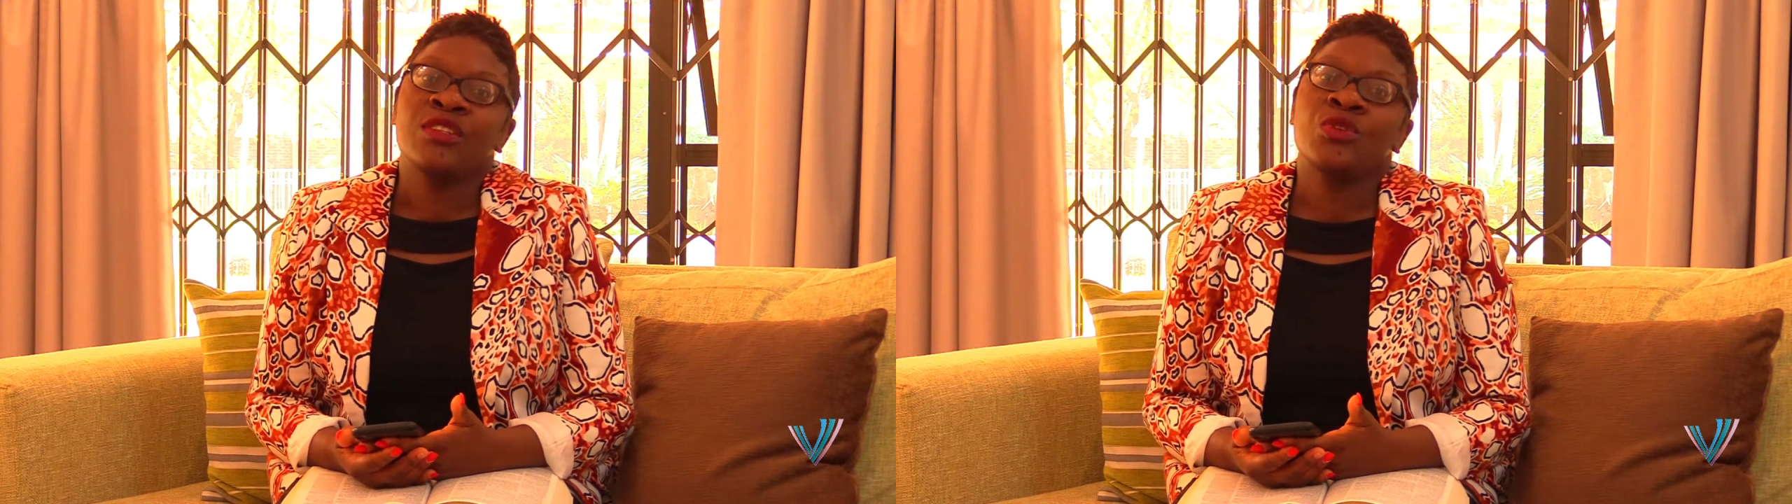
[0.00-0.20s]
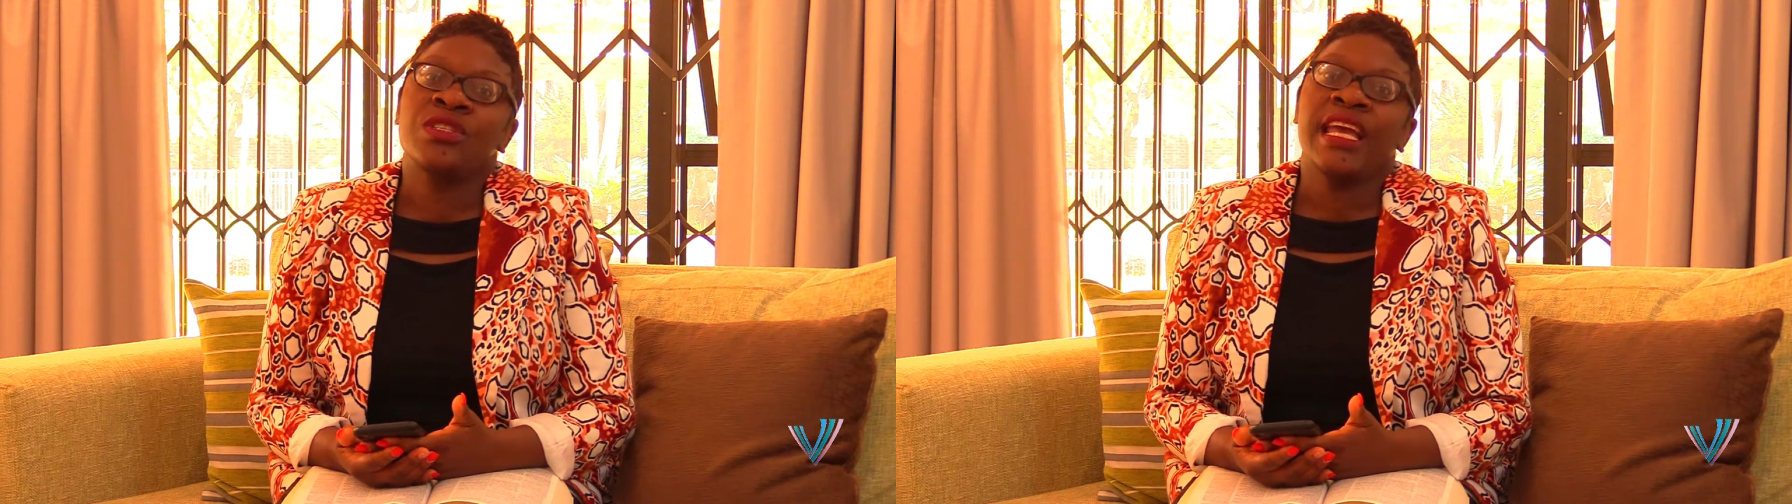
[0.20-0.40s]

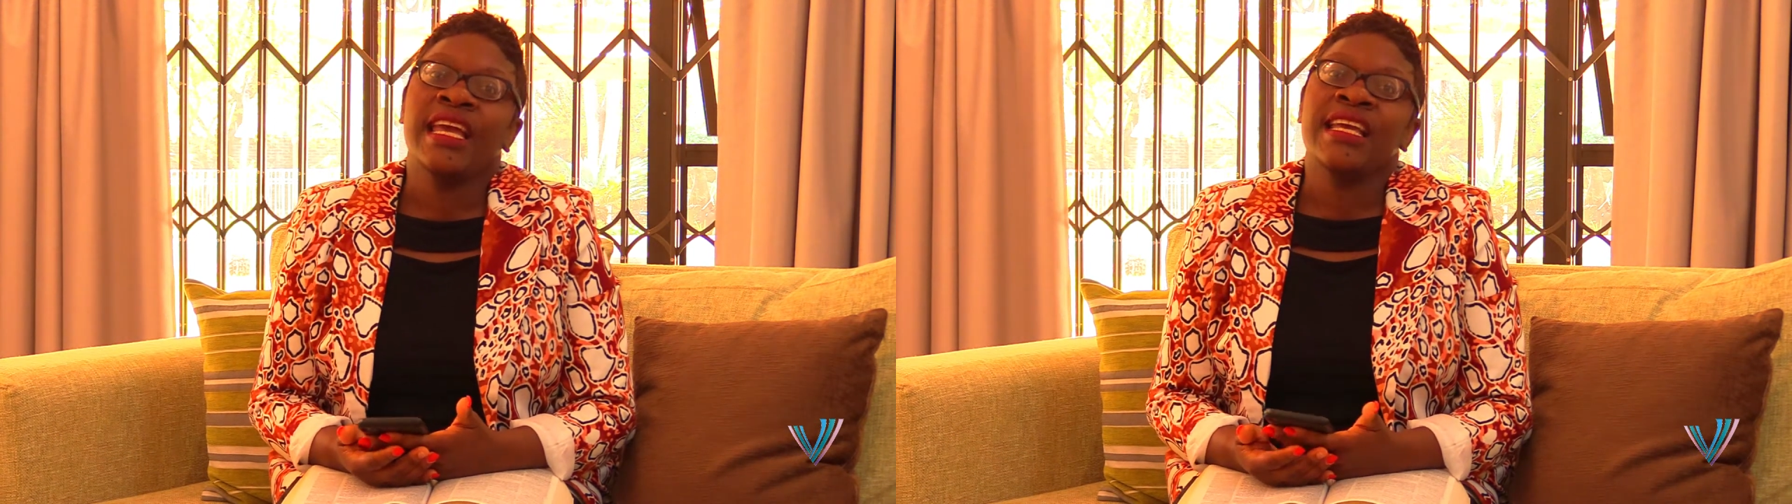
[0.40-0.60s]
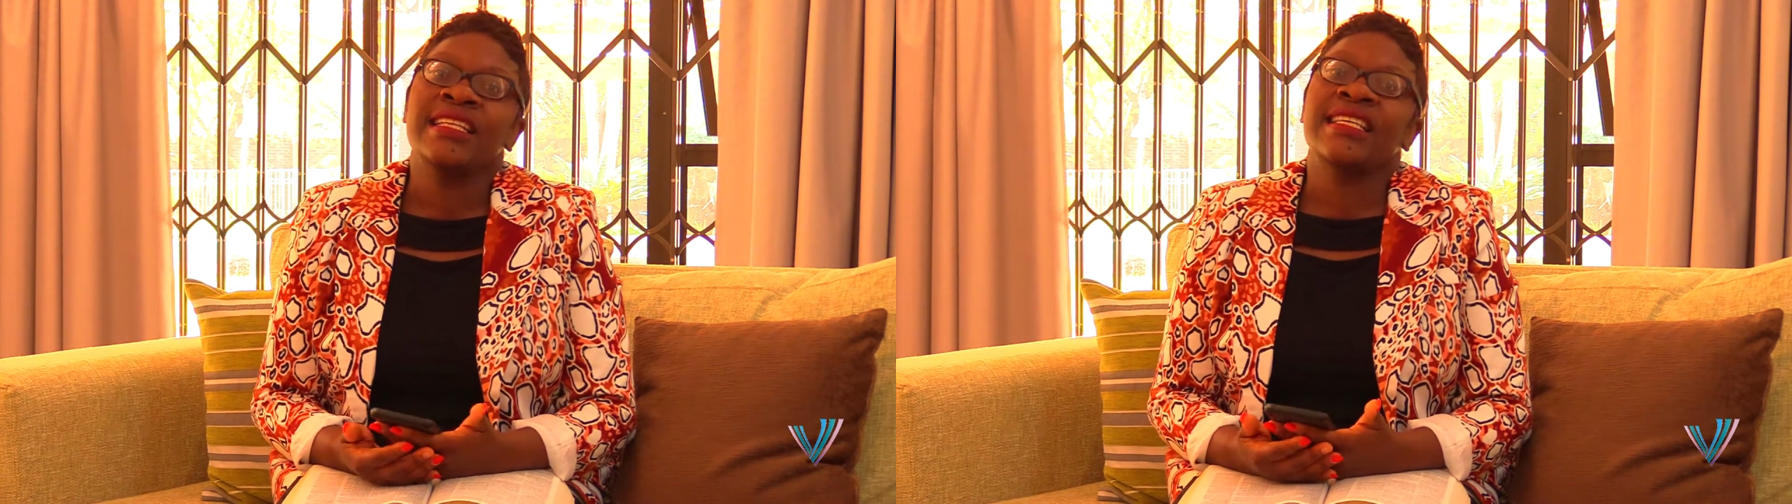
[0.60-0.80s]

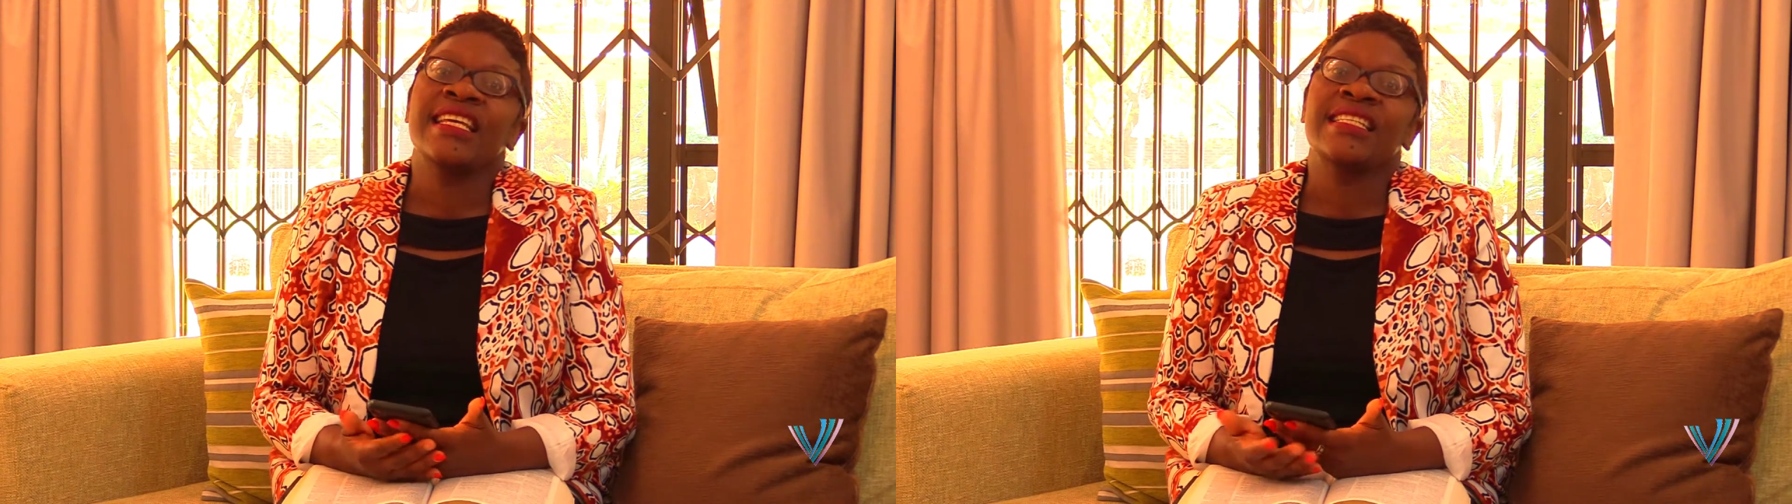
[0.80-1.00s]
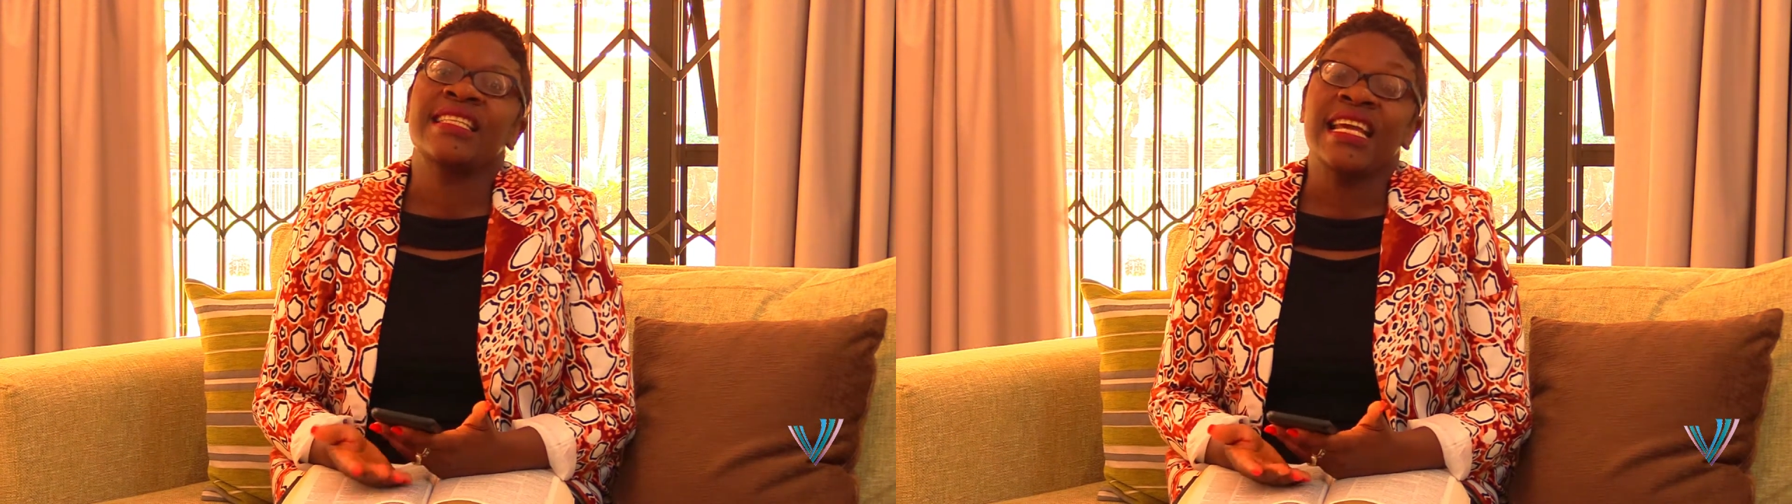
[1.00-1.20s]
Today is an
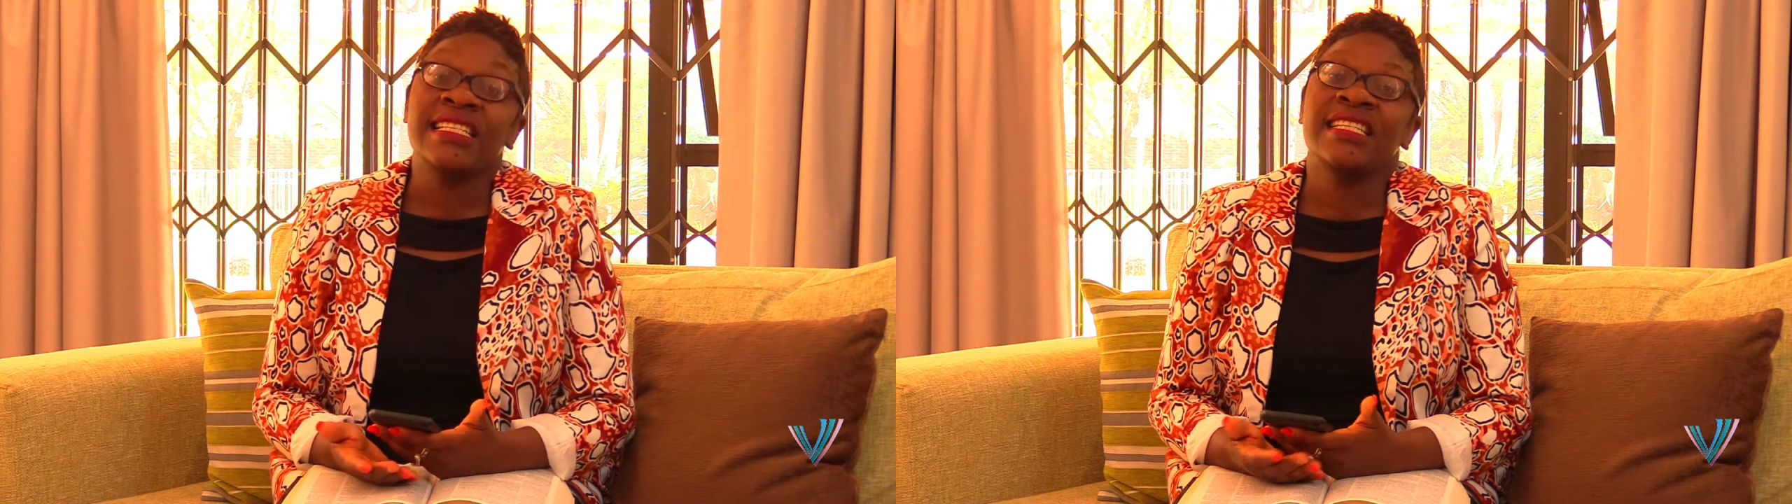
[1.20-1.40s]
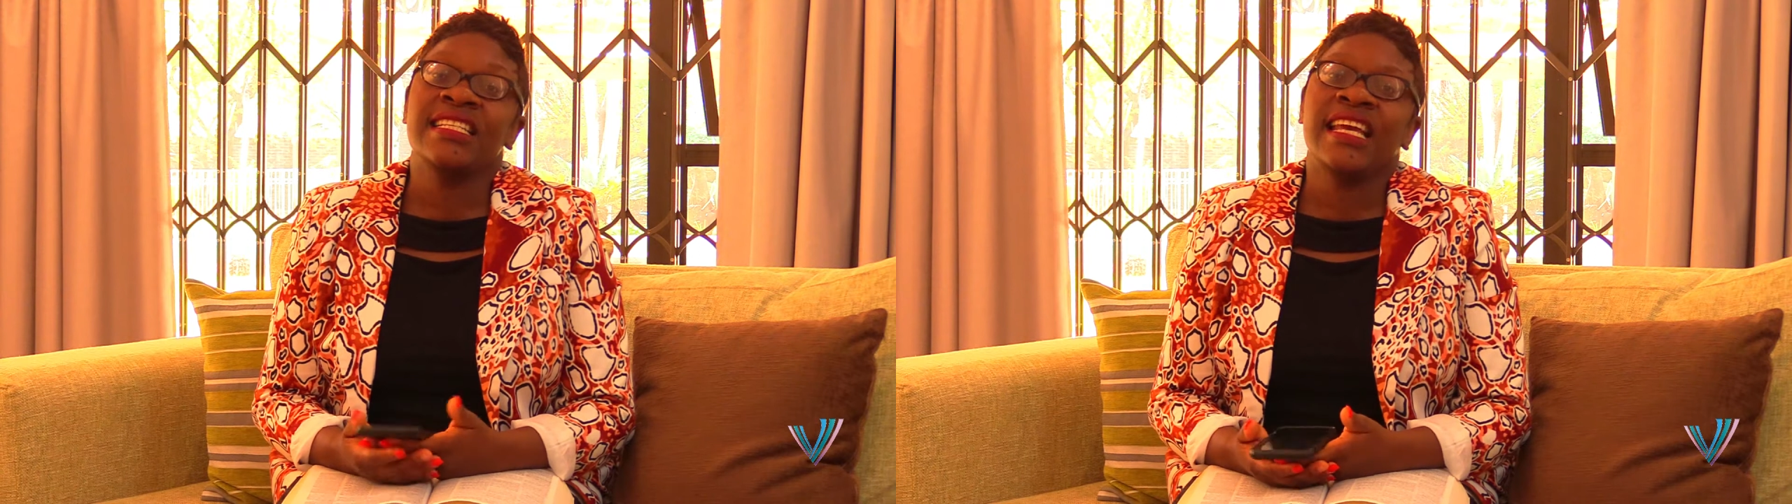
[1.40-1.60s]

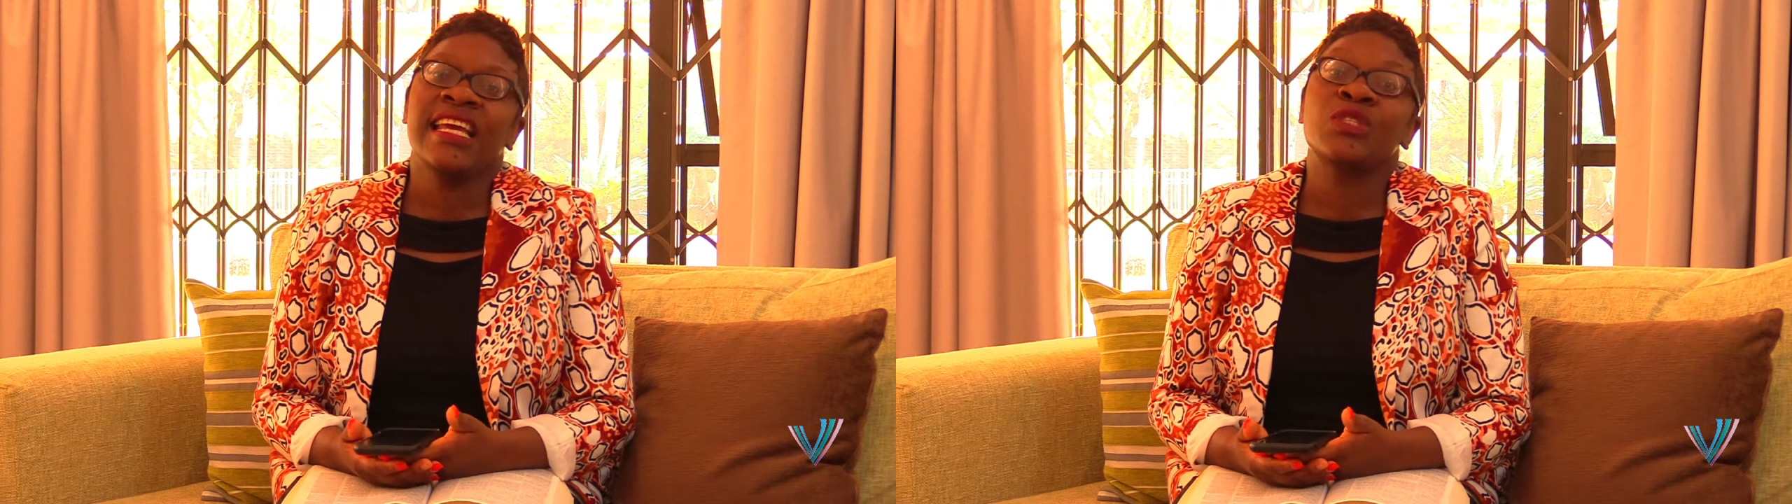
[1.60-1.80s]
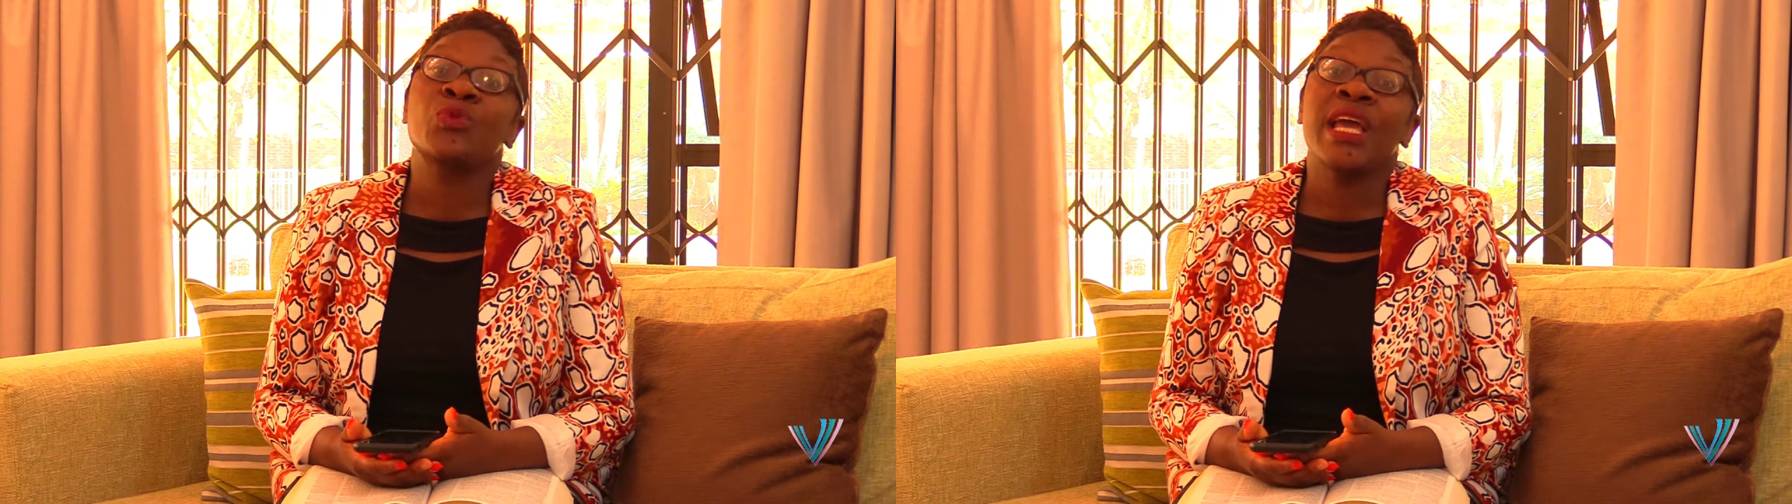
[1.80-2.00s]
exciting
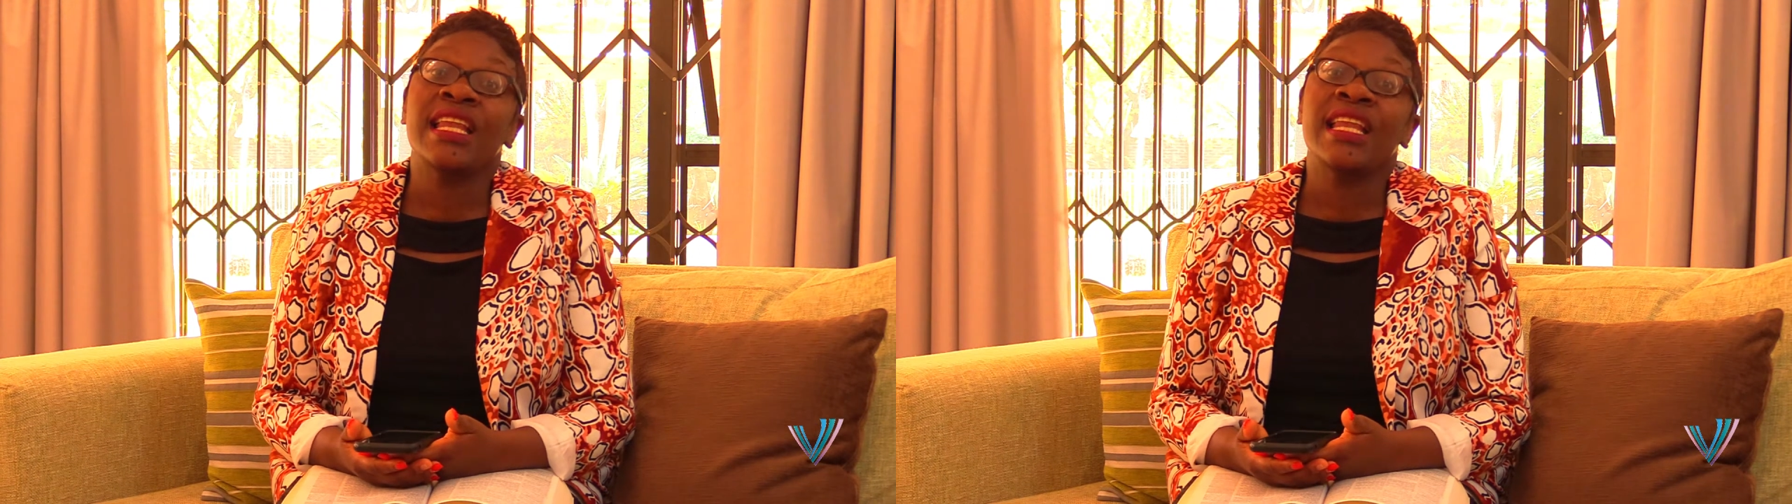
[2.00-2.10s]
day as we